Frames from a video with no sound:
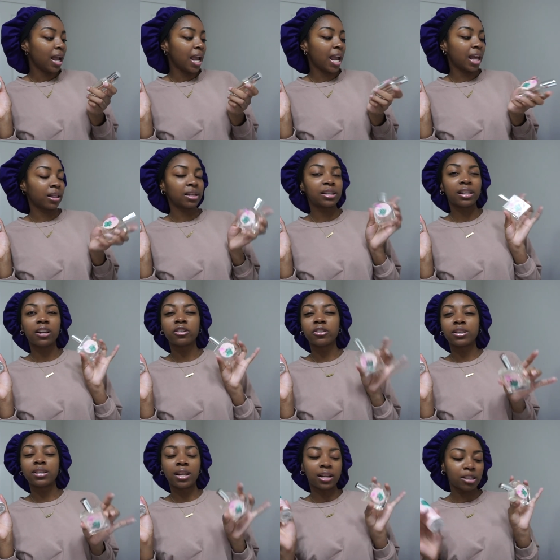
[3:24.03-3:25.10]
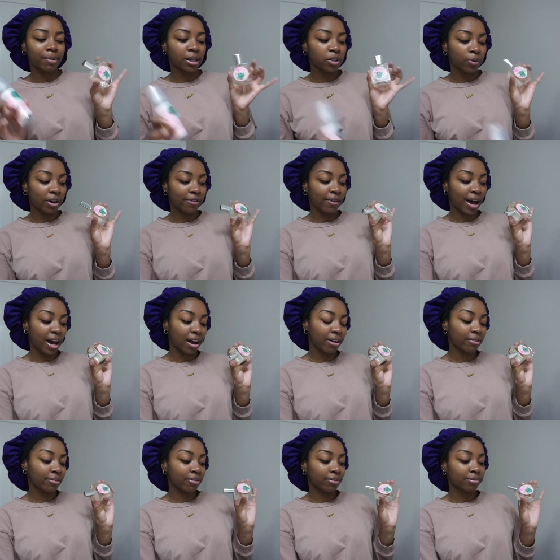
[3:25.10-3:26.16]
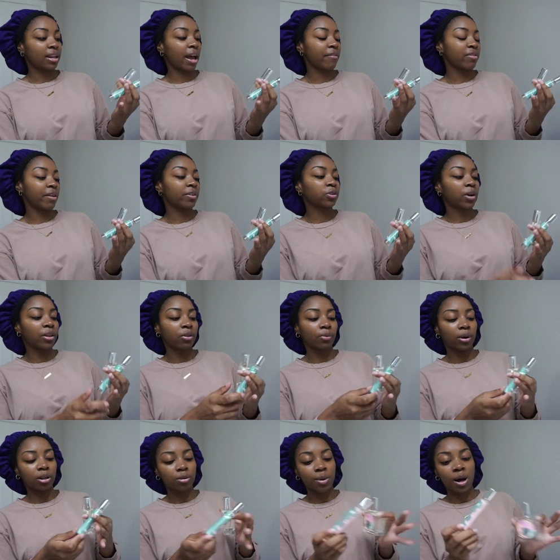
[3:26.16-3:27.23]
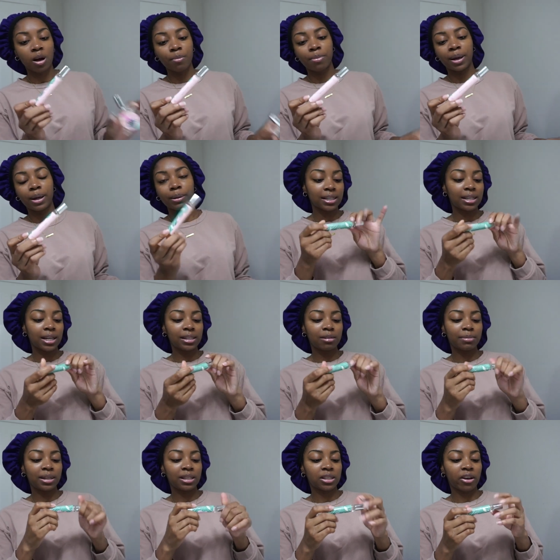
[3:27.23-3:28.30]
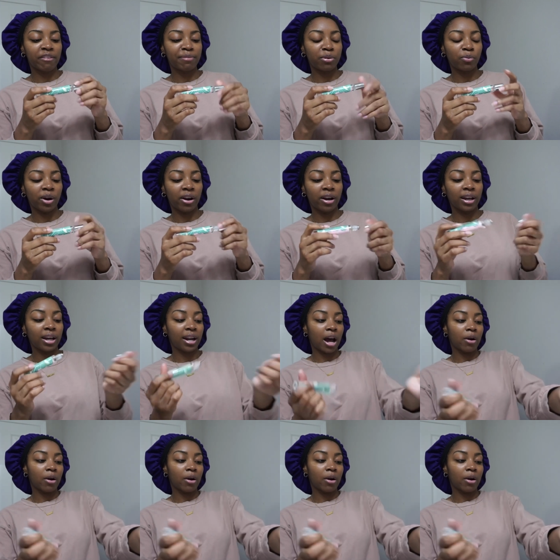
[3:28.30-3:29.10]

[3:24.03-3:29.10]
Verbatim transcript: And the signature scent is about 25 And I've never tried the rollerball, but they sent it to me, so I've been wearing it.